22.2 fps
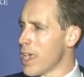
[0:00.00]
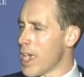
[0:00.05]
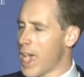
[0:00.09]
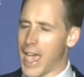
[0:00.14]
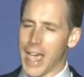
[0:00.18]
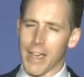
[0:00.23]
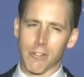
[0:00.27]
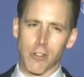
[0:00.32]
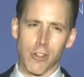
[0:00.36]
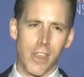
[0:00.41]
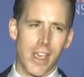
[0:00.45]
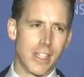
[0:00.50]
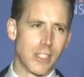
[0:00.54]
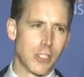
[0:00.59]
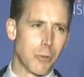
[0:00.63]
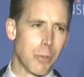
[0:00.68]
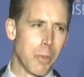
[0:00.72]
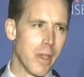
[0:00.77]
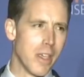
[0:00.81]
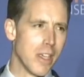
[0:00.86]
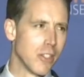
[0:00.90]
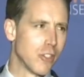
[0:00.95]
After that
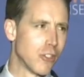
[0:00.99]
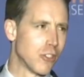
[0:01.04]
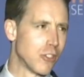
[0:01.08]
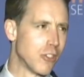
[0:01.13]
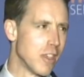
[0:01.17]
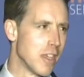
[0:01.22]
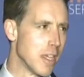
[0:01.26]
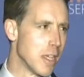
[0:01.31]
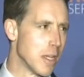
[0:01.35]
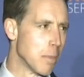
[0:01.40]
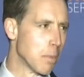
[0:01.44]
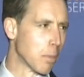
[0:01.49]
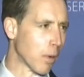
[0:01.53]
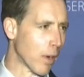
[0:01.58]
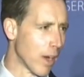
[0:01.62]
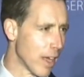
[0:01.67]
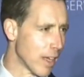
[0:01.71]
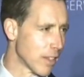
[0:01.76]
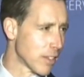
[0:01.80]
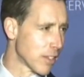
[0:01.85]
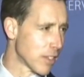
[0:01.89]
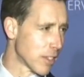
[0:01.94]
speech, the
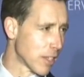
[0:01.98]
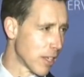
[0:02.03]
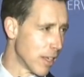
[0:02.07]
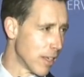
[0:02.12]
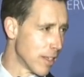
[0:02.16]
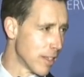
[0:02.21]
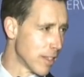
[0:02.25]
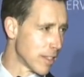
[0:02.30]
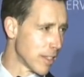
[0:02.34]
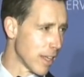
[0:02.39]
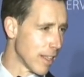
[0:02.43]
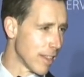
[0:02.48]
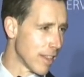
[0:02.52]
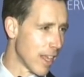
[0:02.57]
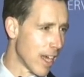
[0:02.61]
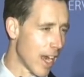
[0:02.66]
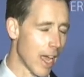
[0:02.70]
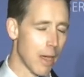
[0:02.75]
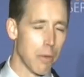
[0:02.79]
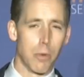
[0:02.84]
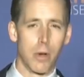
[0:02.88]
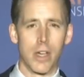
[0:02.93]
press said that
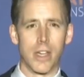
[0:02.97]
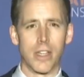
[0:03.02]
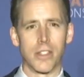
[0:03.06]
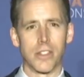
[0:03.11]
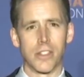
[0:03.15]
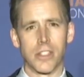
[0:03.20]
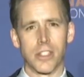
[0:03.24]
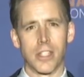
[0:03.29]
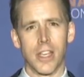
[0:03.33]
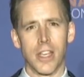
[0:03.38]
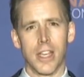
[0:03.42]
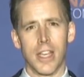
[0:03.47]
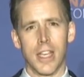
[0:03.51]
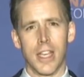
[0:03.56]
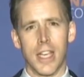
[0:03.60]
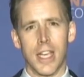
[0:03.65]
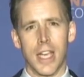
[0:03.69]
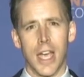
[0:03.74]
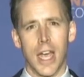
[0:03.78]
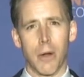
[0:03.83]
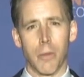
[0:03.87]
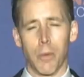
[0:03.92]
I was
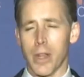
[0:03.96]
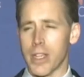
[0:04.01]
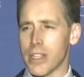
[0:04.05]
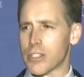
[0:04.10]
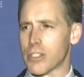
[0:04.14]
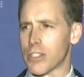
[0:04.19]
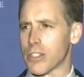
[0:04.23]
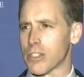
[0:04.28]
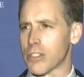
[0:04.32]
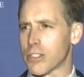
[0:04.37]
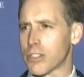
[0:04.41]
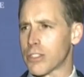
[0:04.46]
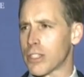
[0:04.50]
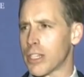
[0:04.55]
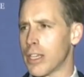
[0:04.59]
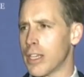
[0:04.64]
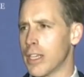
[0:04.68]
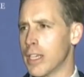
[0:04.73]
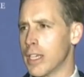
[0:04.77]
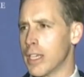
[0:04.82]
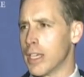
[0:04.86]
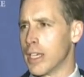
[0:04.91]
a racist,
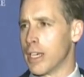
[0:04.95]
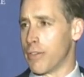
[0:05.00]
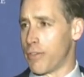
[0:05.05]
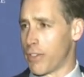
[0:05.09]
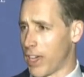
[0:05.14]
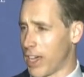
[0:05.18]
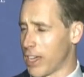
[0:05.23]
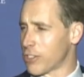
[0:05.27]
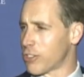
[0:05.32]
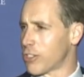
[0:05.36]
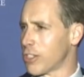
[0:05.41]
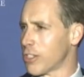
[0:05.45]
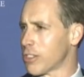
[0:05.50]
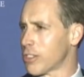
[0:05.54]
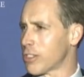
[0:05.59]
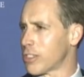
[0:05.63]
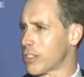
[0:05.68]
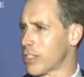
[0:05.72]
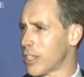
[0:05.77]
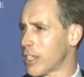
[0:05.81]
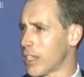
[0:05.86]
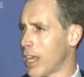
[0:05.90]
a
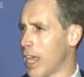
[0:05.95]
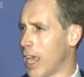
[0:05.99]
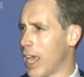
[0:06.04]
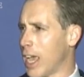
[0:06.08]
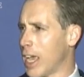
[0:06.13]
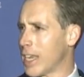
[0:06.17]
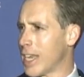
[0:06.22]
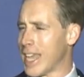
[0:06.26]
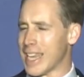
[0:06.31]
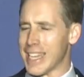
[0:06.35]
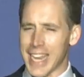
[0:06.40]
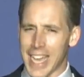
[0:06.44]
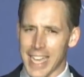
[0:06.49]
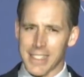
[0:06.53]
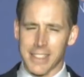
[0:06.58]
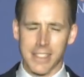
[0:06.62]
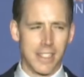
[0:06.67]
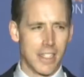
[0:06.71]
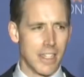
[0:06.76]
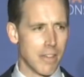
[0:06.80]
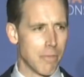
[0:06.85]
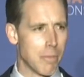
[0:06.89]
fascist, and a
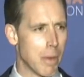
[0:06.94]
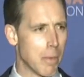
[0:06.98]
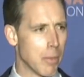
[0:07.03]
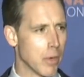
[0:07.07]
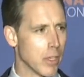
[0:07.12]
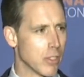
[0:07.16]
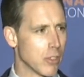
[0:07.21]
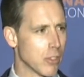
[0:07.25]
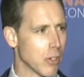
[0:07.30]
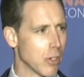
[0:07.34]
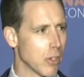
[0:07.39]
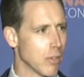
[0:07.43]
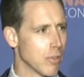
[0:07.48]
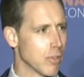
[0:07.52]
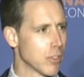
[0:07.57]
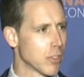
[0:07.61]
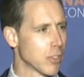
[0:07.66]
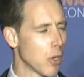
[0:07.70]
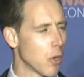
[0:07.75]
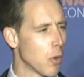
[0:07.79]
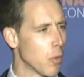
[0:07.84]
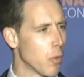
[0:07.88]
Nazi, if memory serves.
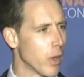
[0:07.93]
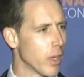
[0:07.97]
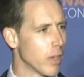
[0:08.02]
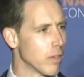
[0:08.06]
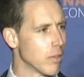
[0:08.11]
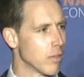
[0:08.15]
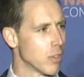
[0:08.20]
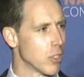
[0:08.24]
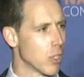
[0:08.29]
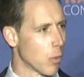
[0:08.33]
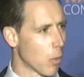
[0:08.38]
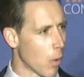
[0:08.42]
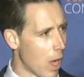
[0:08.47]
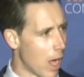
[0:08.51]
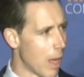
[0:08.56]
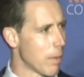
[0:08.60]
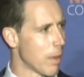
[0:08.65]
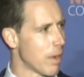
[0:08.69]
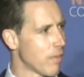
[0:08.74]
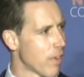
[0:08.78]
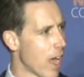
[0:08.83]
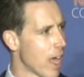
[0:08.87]
So when
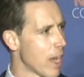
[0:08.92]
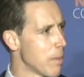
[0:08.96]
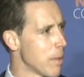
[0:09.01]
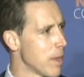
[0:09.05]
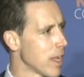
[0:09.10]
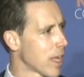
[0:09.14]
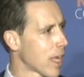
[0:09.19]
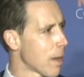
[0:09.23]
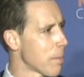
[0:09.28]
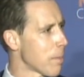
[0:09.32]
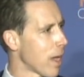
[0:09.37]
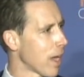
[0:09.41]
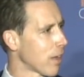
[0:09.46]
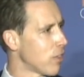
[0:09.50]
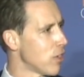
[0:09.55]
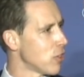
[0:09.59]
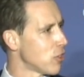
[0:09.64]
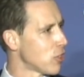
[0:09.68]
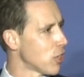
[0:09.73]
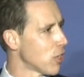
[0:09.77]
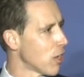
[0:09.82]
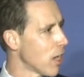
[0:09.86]
Yoram invited me to come back
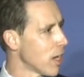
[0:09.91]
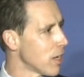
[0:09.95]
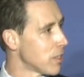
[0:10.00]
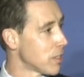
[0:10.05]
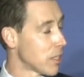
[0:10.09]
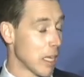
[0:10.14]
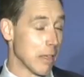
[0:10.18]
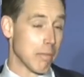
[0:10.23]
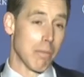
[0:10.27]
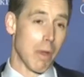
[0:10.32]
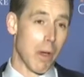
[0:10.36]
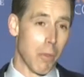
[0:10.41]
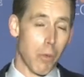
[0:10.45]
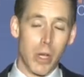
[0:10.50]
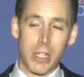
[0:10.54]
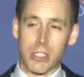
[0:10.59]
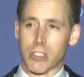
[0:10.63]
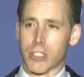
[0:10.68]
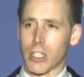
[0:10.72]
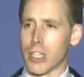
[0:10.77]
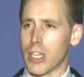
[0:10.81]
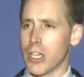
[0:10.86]
this year, I said,
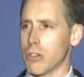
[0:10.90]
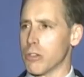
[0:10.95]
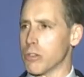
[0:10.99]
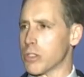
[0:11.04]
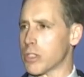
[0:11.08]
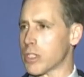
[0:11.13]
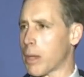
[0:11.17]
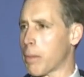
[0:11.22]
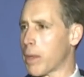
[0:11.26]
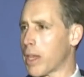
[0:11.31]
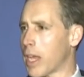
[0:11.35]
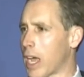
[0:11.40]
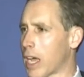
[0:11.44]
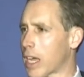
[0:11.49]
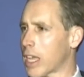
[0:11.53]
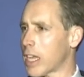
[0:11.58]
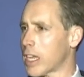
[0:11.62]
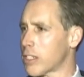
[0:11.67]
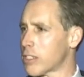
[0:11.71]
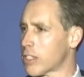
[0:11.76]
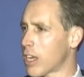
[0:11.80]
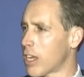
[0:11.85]
what's to lose? I mean, how
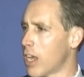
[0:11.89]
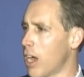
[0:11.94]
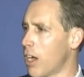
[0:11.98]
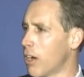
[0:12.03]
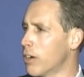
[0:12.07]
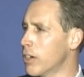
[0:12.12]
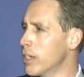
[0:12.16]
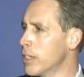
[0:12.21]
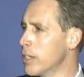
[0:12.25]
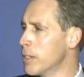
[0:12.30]
could he say no?